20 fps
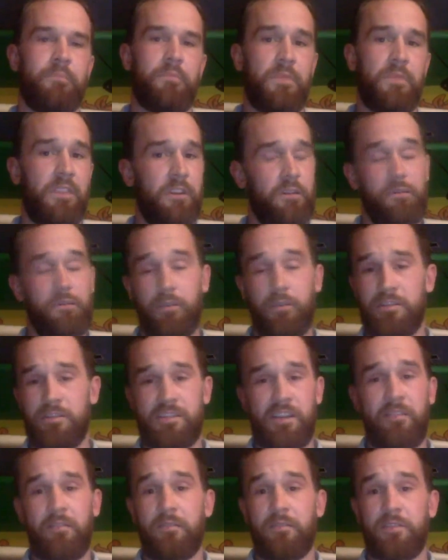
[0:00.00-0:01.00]
you're
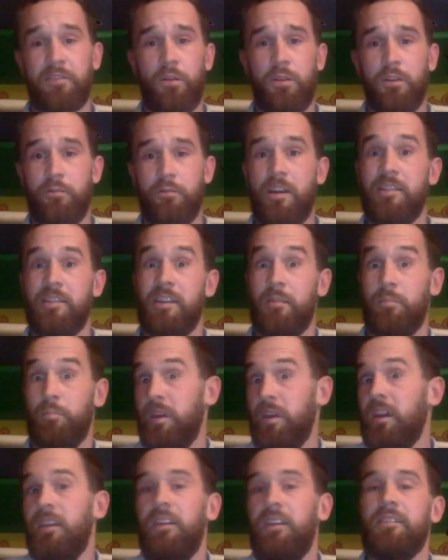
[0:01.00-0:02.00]
totally right that
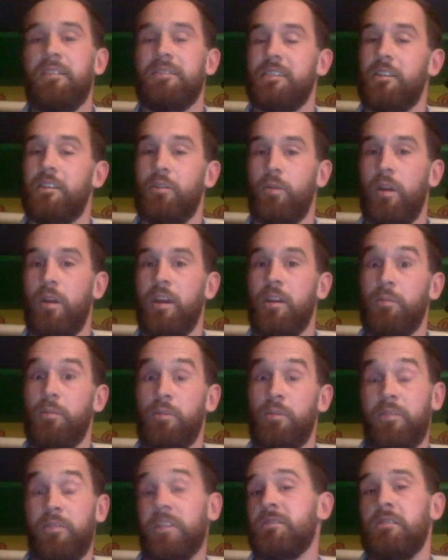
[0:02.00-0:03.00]
PD is a great, or
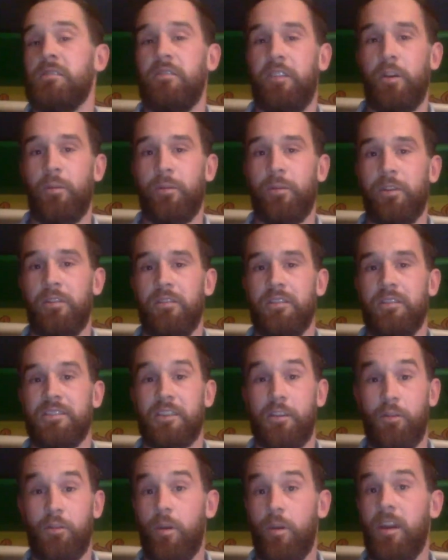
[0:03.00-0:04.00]
professional development is a
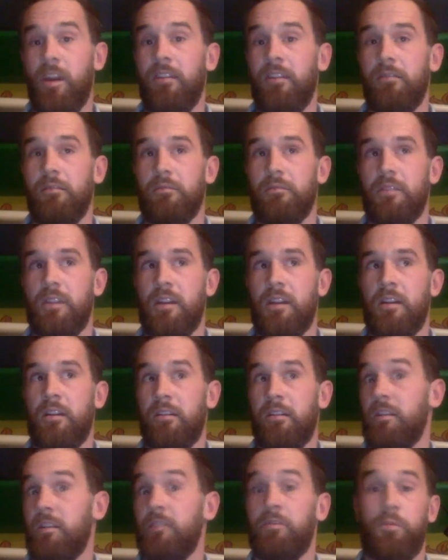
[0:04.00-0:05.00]
great
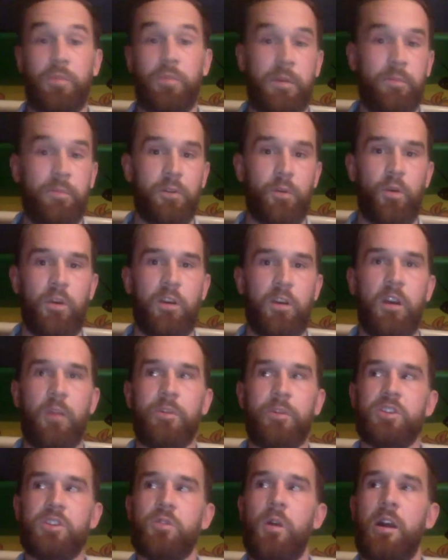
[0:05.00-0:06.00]
thing for people to work on, but
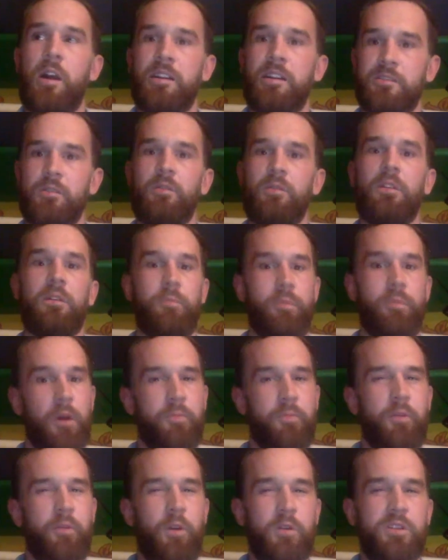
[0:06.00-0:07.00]
trying to
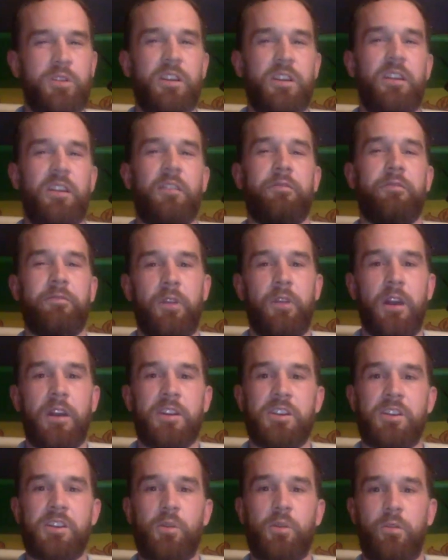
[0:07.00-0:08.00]
approach it in a
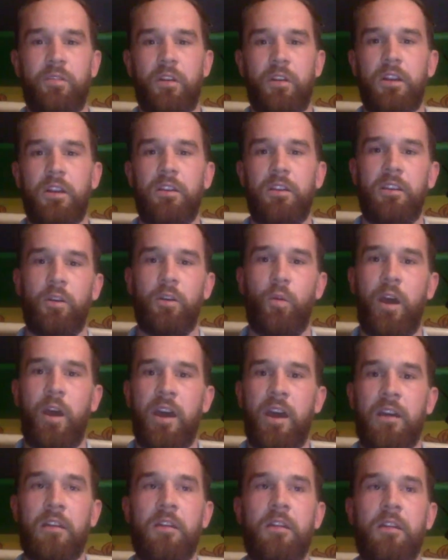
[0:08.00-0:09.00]
fresh or very unique way.